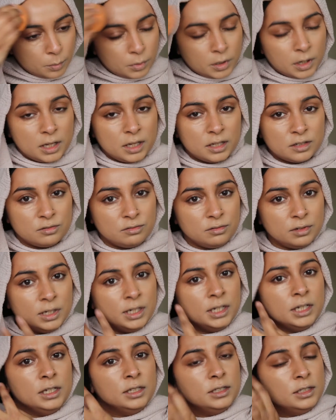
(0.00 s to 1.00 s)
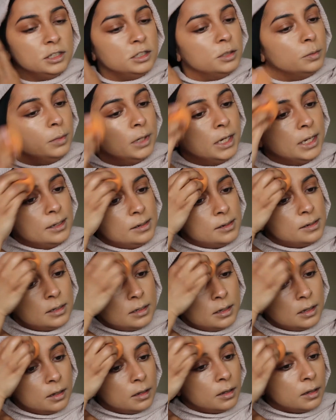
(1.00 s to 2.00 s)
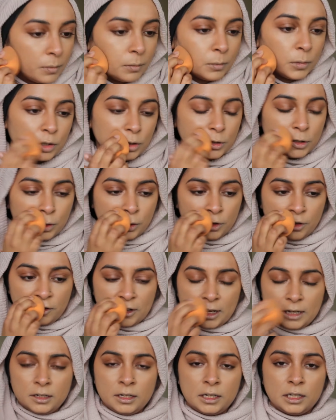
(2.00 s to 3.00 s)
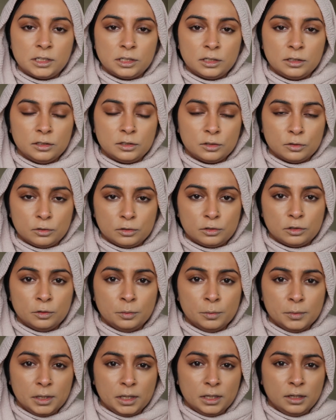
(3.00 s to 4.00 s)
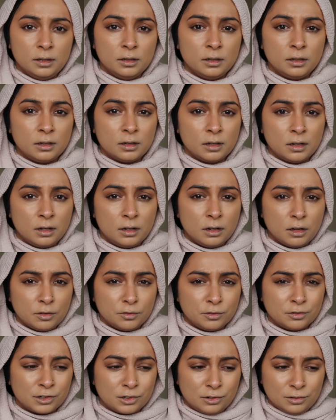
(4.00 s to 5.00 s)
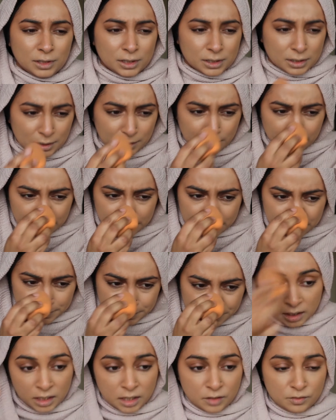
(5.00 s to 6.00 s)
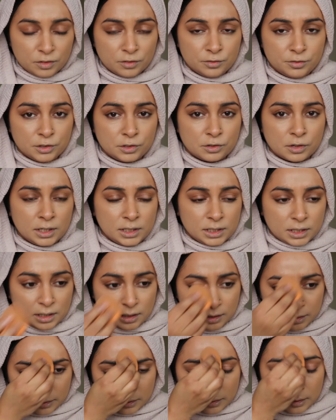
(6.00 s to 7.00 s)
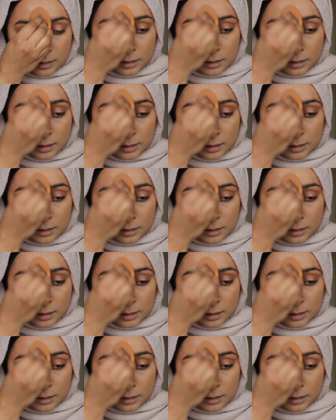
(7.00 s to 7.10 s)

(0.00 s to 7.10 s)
But it is really easy to blend. But dewy foundations also mean a lot of creasing, even for dry skin.